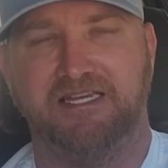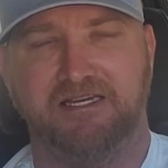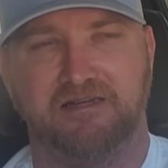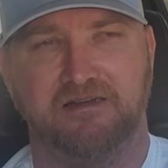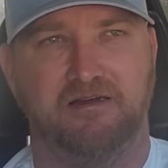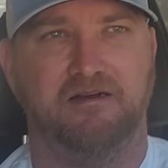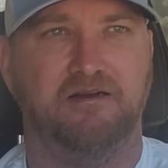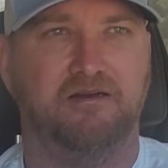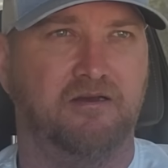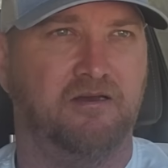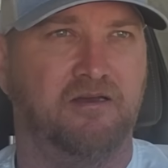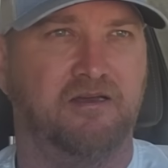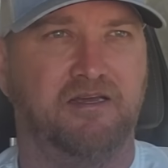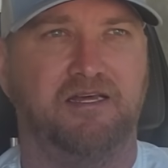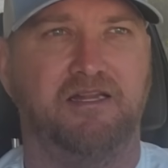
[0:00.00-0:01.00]

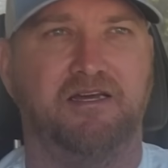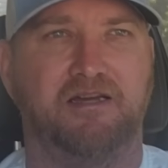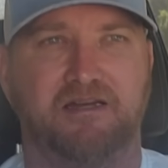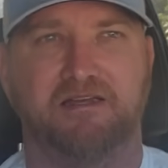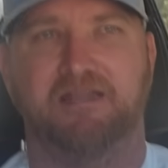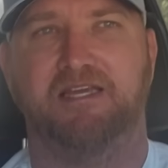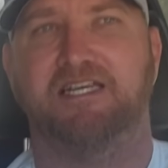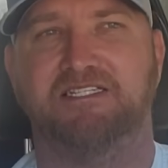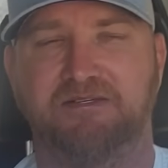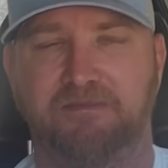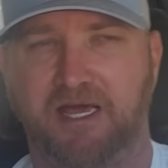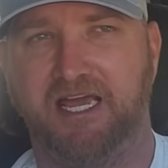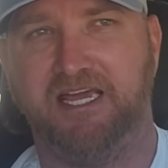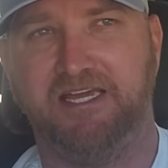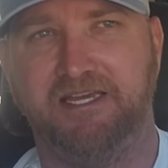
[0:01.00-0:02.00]
And I uh, got
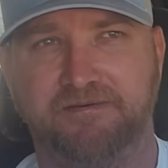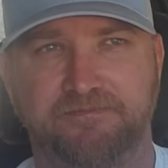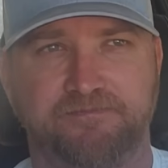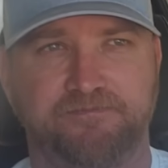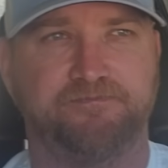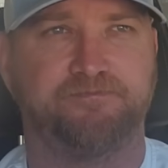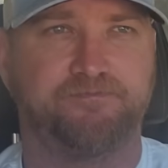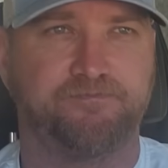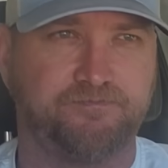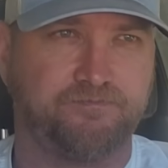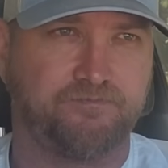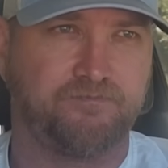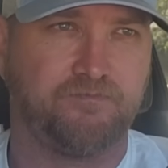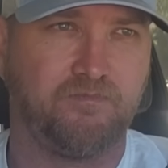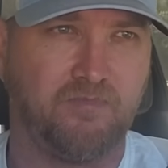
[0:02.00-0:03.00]
some hay
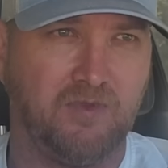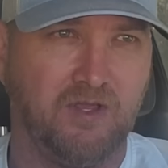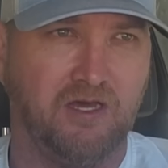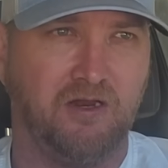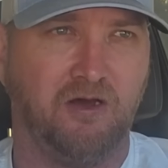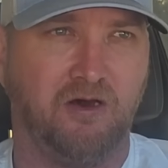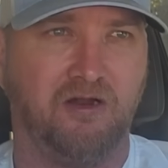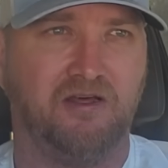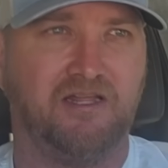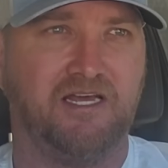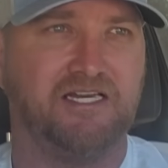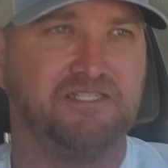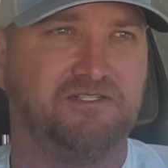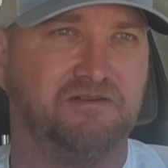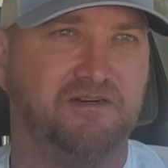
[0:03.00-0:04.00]
and all of
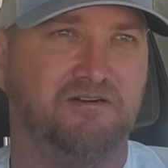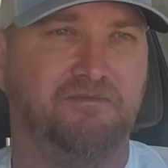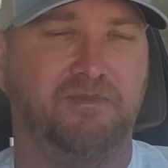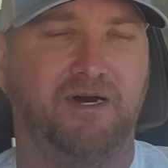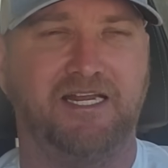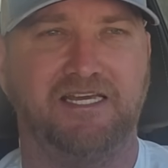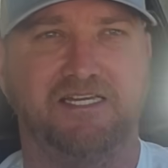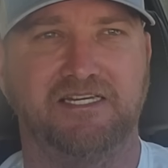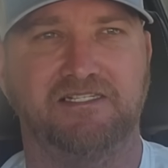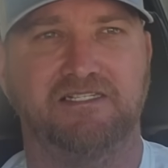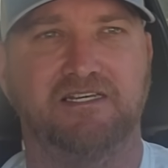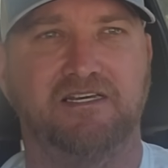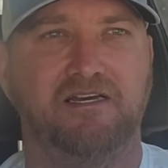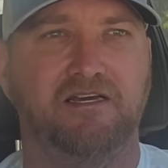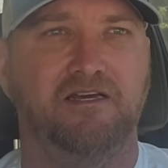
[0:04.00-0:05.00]
that. So everybody
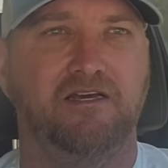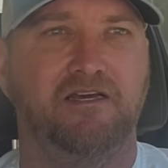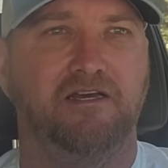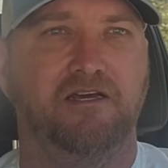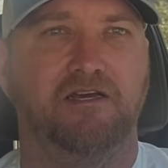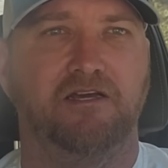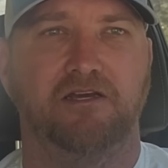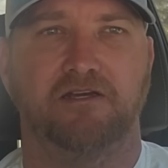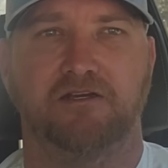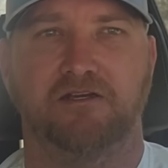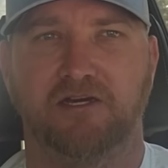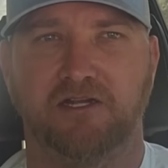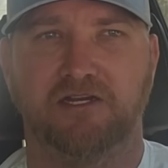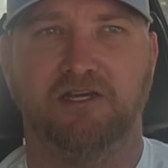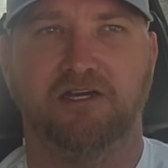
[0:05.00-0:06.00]
is
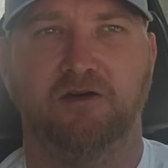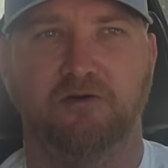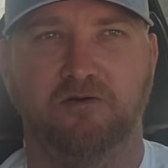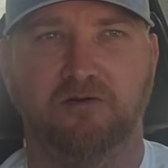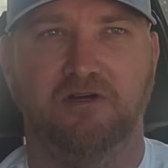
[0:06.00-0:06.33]
good to go.